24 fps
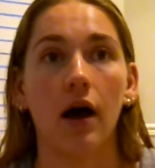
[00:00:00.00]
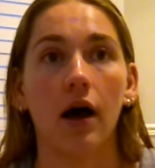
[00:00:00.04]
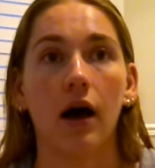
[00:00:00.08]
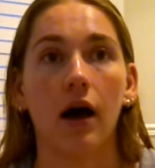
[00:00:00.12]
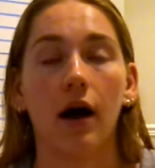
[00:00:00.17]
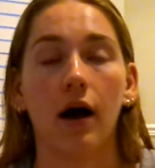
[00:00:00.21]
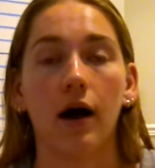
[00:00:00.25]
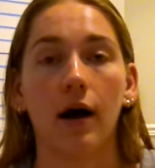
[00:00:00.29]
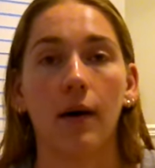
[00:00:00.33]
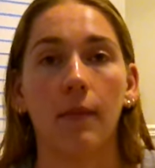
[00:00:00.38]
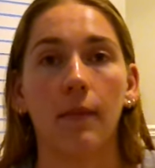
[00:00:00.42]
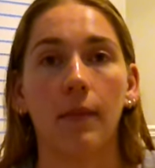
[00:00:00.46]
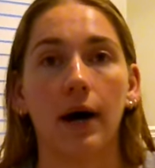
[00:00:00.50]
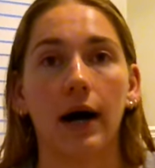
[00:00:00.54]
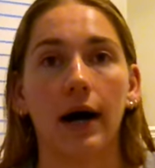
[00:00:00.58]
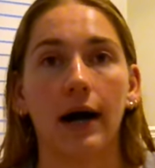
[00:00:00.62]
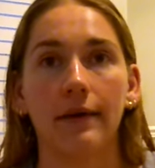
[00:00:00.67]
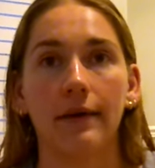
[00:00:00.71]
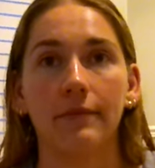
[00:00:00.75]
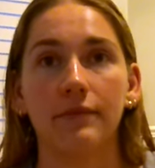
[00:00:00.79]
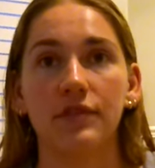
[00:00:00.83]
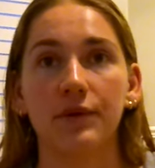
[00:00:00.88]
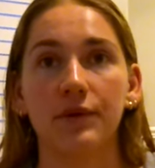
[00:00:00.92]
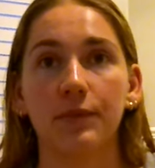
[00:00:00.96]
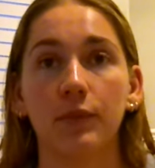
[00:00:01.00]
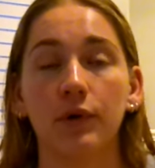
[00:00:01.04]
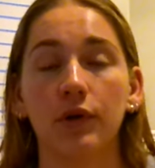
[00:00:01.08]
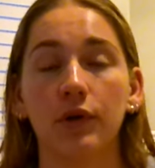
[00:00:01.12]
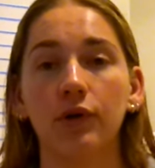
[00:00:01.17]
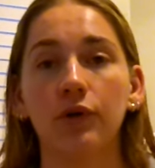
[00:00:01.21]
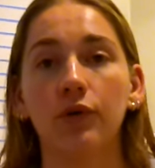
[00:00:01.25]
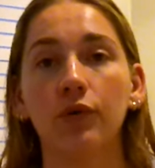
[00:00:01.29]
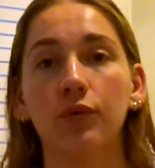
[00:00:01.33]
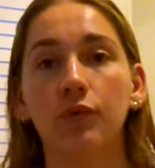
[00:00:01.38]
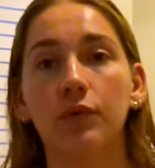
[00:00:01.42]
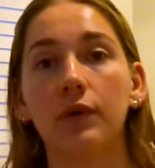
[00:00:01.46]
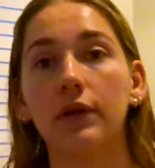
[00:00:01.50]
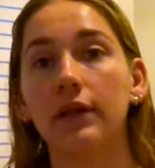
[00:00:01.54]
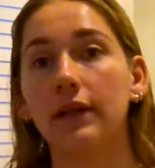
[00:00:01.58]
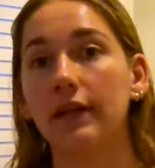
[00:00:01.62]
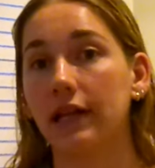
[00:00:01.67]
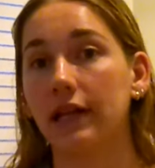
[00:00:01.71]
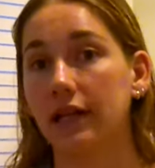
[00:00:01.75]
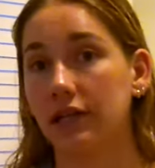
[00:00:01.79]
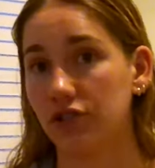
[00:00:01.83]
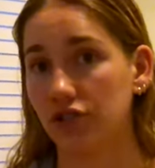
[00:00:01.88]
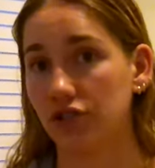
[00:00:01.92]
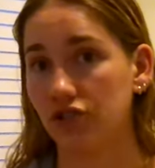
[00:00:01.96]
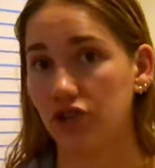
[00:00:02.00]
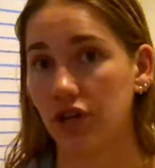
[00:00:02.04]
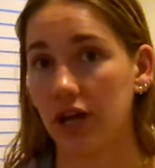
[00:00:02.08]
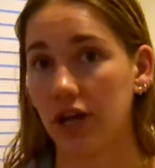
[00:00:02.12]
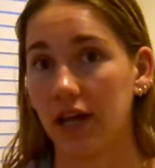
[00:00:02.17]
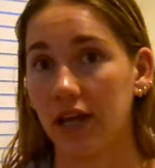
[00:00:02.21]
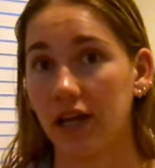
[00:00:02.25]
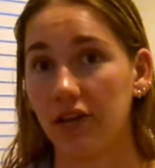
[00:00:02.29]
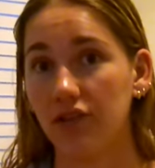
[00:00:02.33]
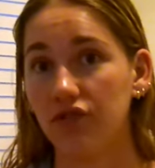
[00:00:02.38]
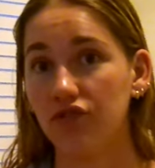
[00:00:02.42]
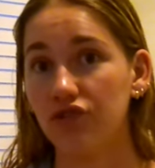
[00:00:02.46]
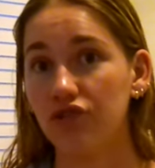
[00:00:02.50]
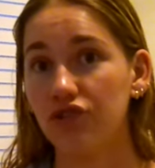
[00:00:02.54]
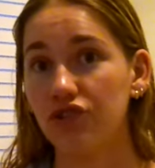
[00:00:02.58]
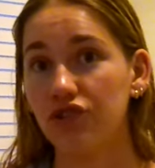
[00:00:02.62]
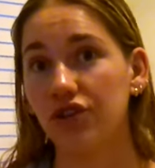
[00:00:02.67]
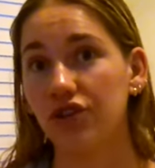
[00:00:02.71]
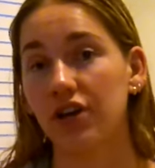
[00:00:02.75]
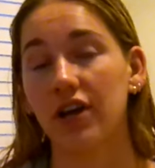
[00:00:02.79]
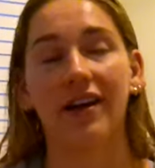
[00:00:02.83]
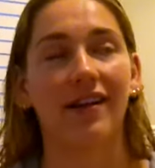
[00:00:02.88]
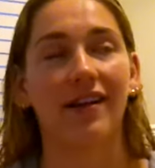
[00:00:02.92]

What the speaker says: I'm someone who really likes change.